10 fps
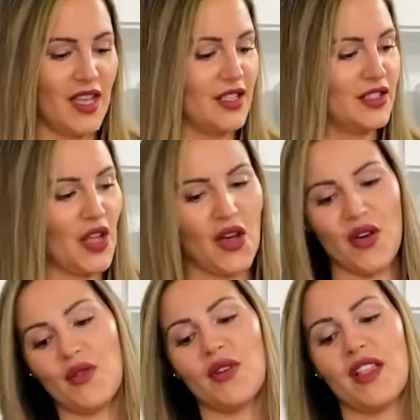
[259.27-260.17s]

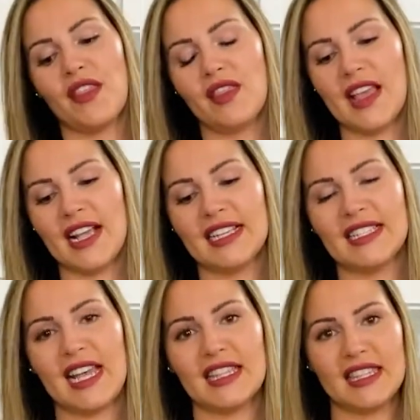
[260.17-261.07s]
So like I
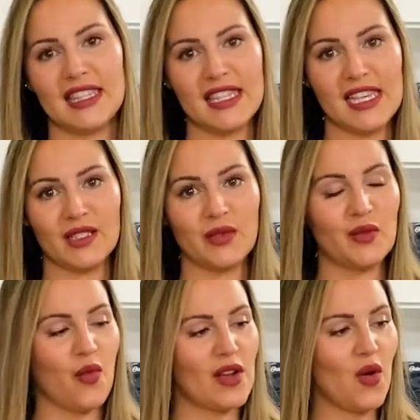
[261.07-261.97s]
said, this
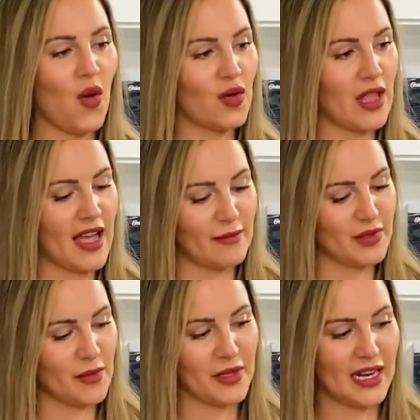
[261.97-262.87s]
was 1 whole lime,
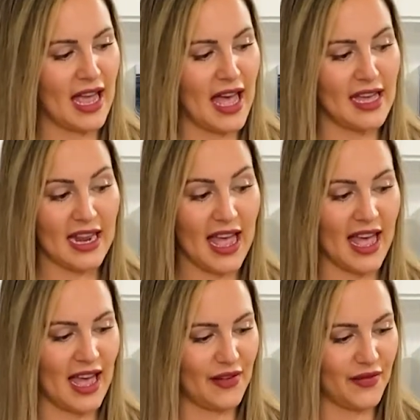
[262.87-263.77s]
so I'm gonna add
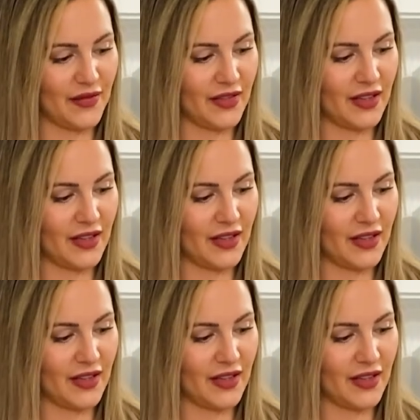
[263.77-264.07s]
half.